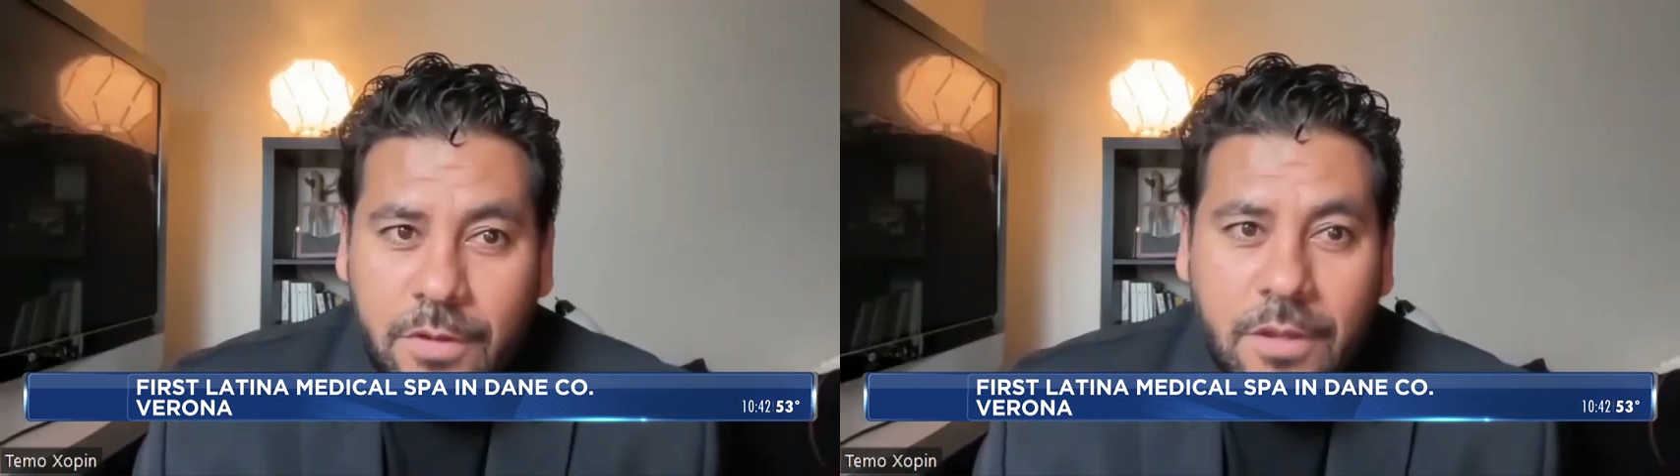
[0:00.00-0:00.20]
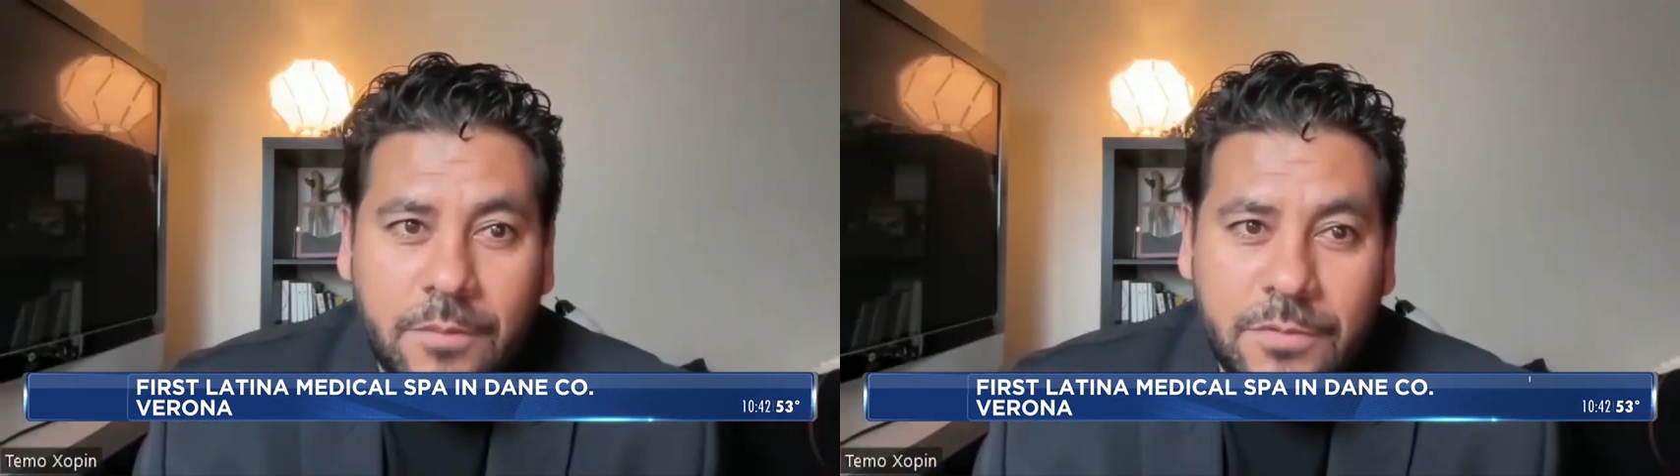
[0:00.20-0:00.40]
You
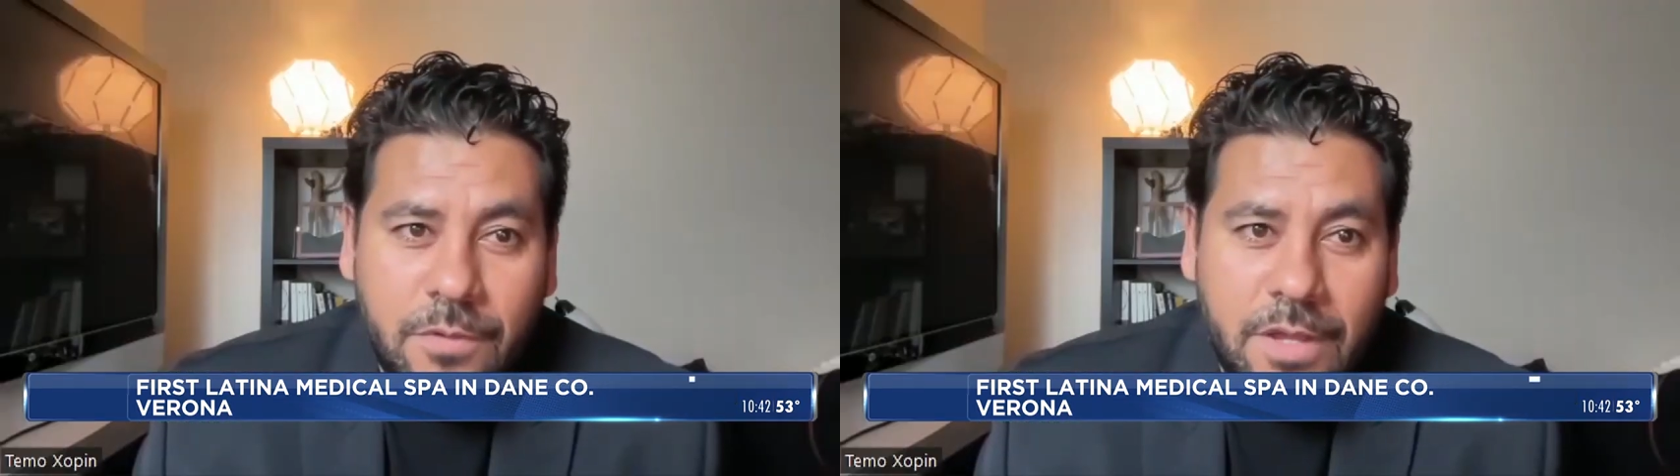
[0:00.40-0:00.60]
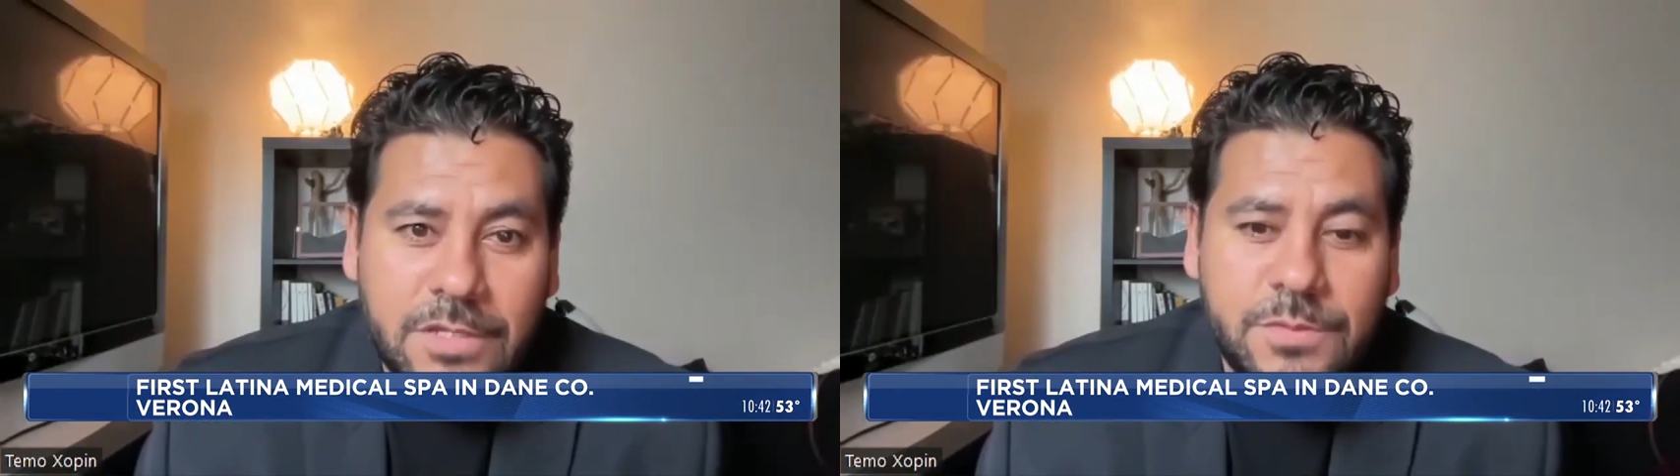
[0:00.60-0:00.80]
come
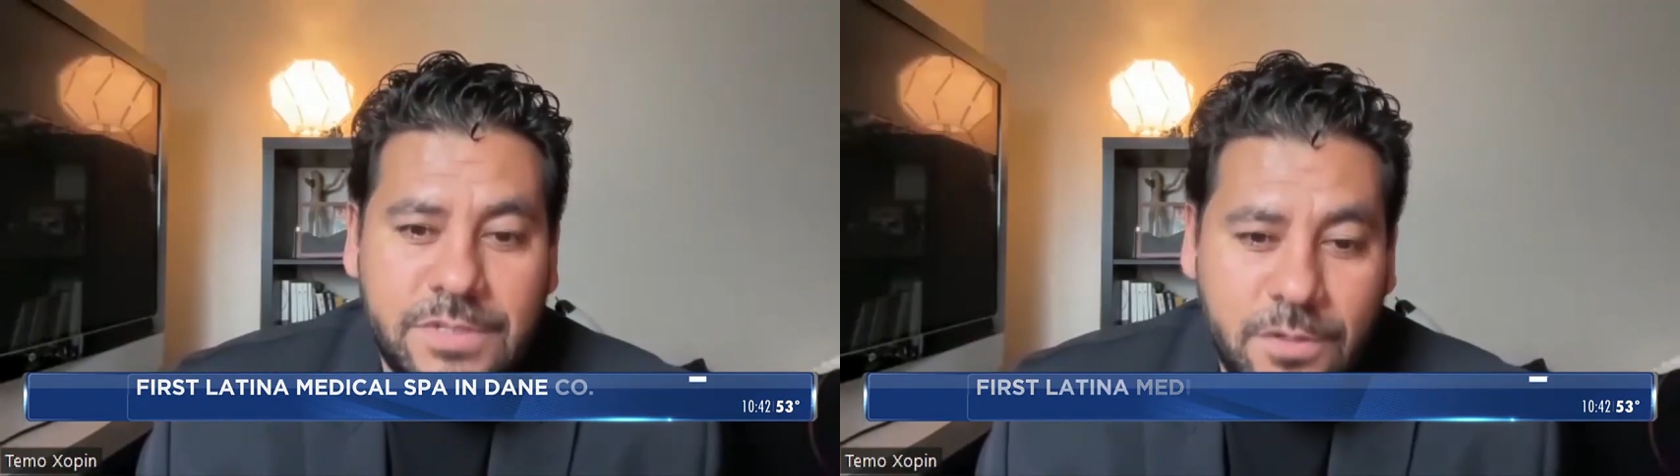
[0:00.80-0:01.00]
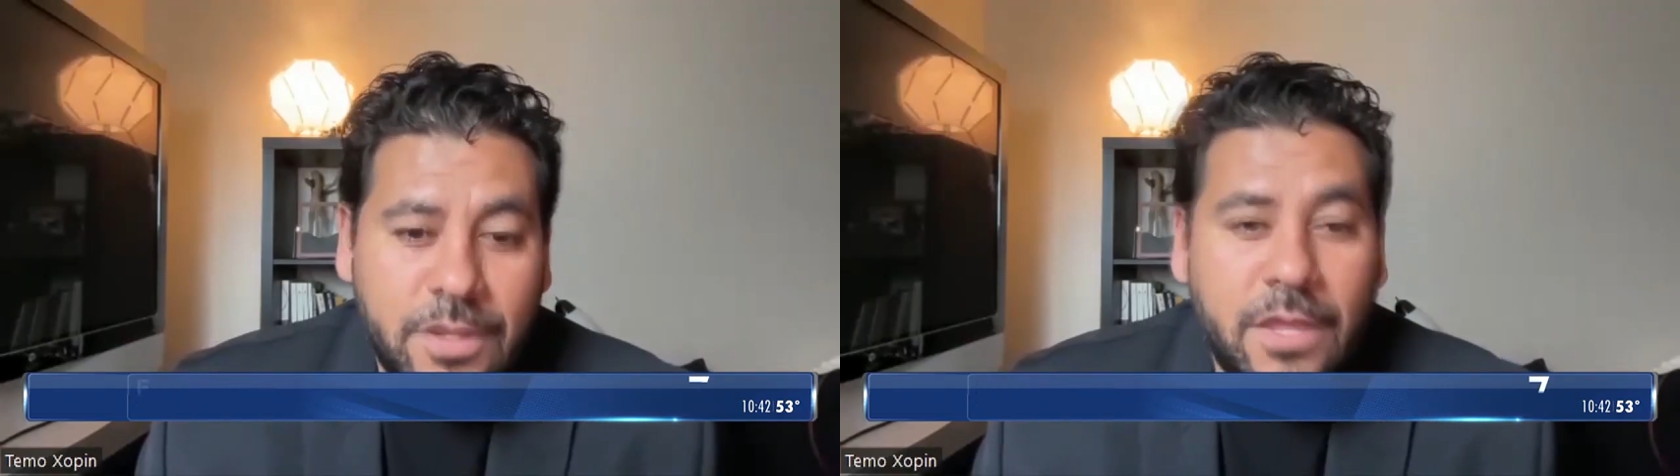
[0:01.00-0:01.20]
to us, we
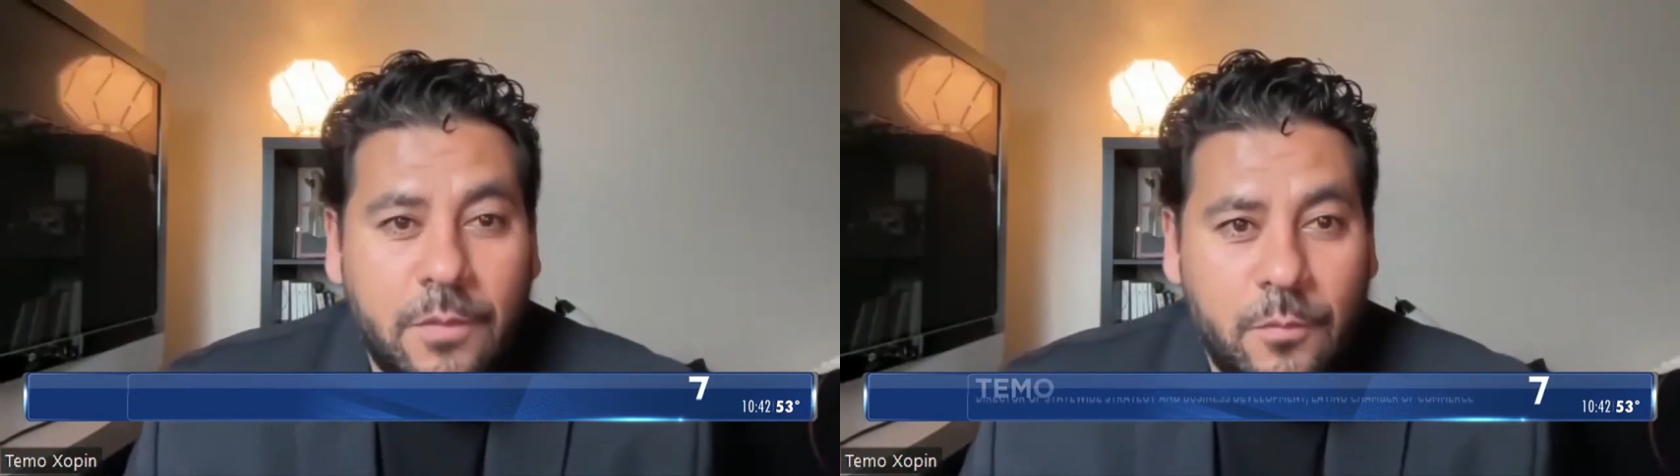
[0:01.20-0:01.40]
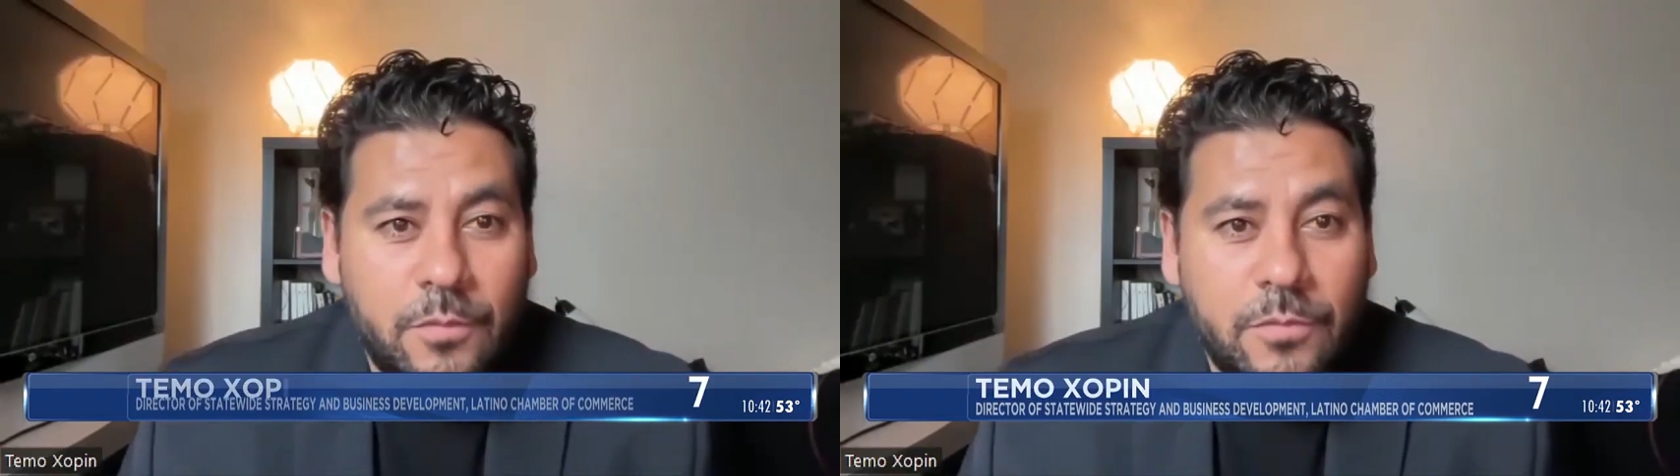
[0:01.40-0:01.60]
see, okay,
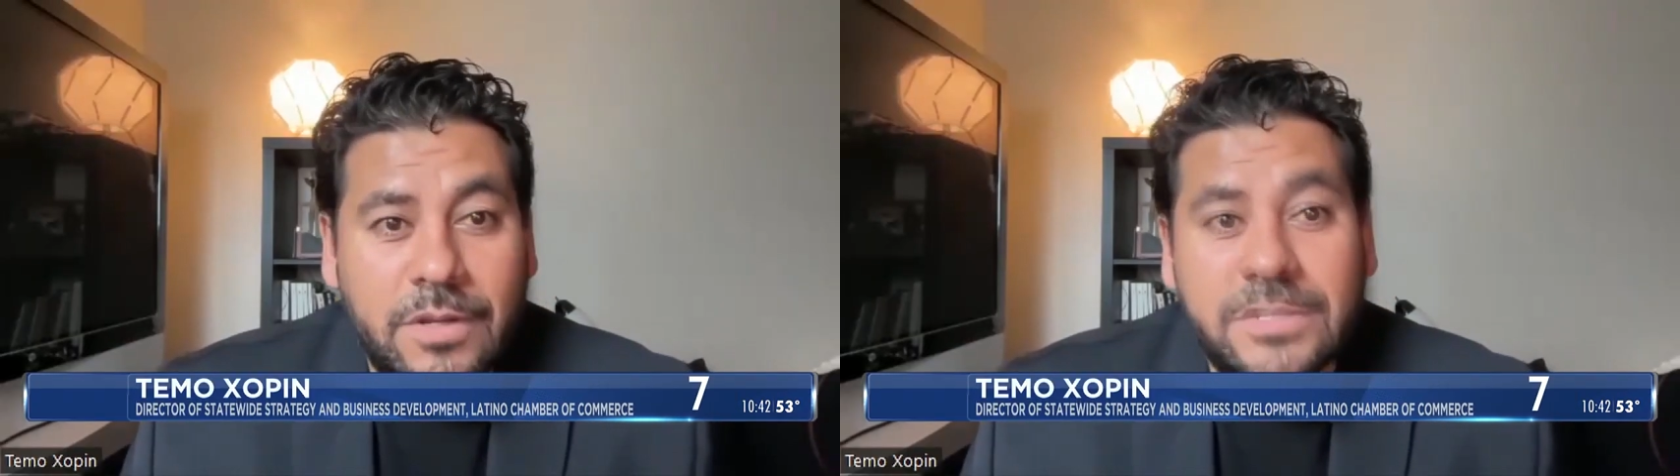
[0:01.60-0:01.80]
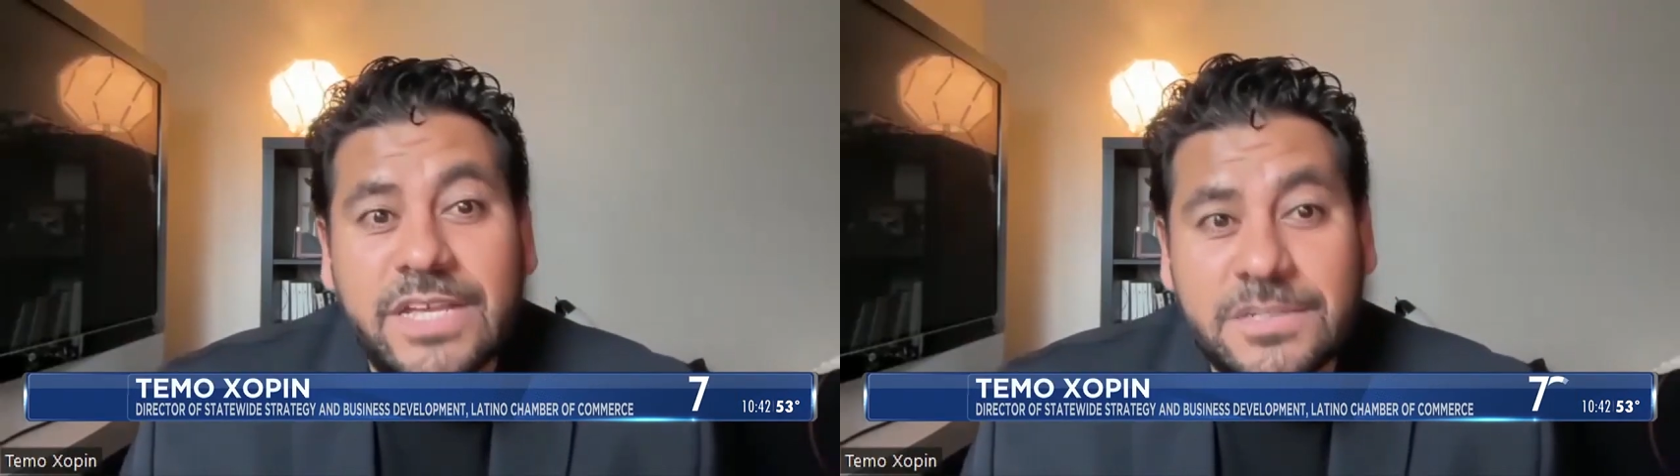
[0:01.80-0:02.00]
we'll do
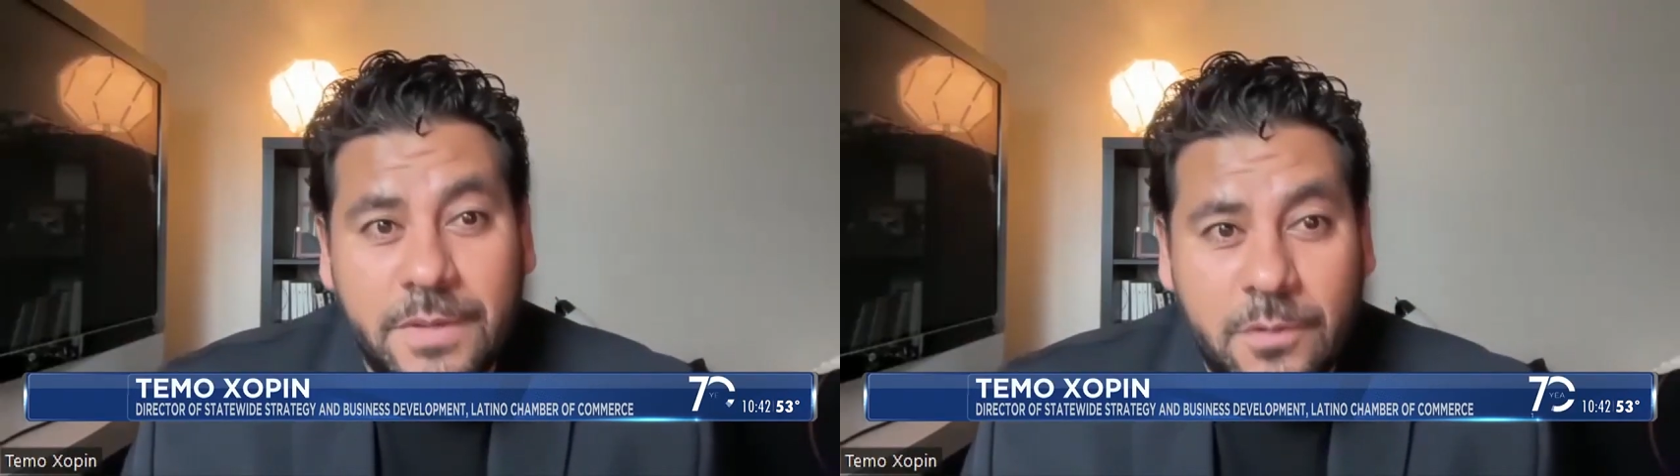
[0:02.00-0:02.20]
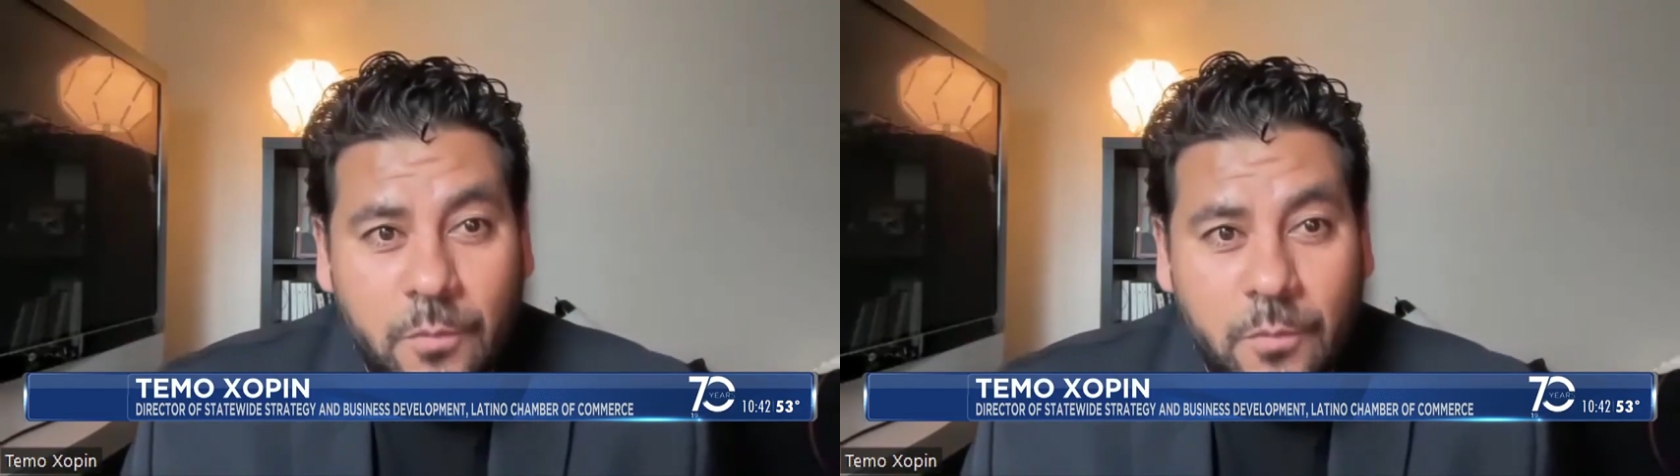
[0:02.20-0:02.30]
an assessment.